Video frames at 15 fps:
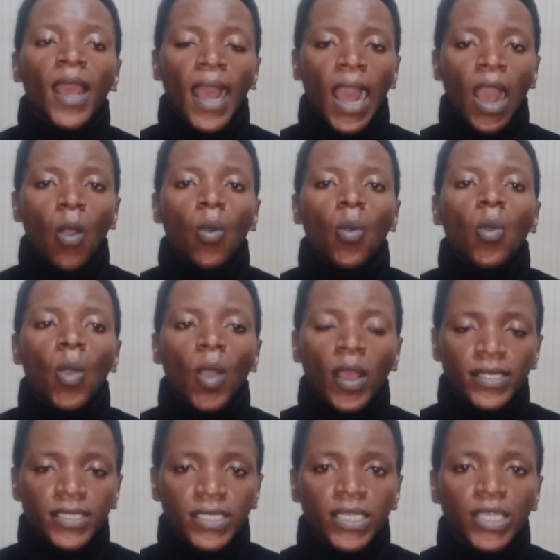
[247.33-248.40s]
I will
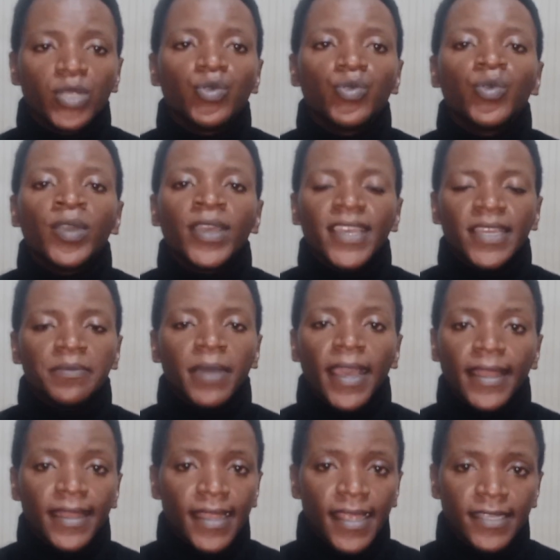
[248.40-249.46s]
see you in my
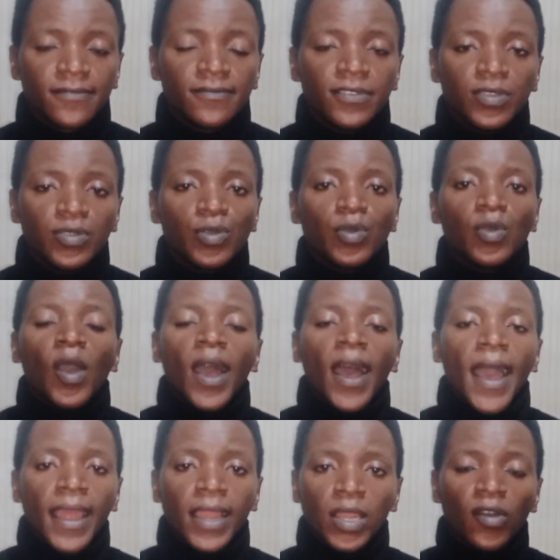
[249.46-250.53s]
next video.
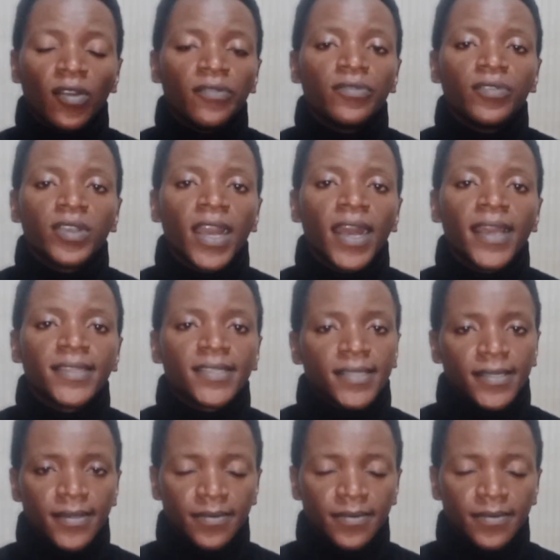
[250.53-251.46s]
I love you guys.